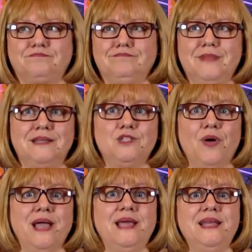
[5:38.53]
So
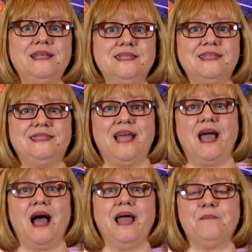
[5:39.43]
I could easily say,
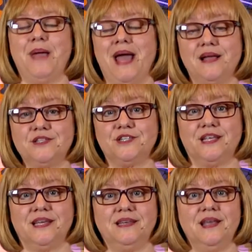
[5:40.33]
I am
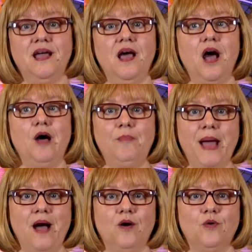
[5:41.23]
passionate
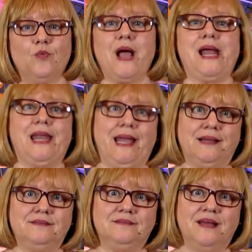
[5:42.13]
about
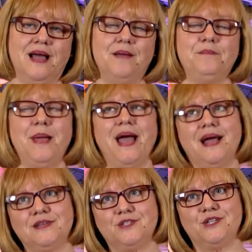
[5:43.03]
writing. I'm
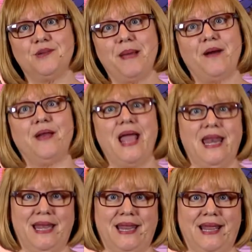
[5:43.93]
passionate about
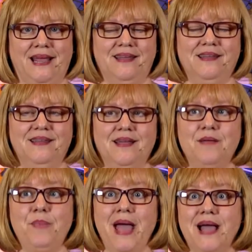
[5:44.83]
editing. I'm
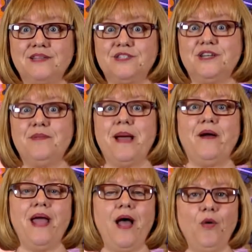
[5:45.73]
passionate
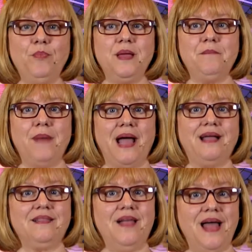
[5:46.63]
about helping my
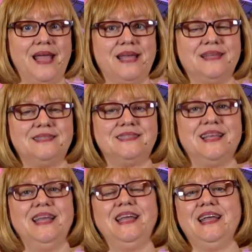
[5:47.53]
clients
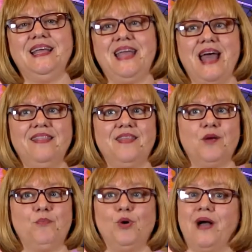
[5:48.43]
get their
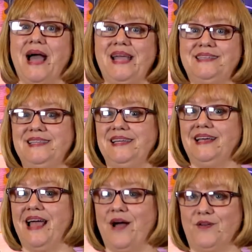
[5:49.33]
book
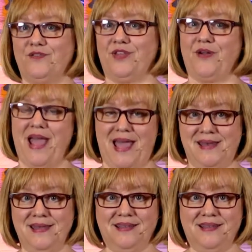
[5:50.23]
idea out of their head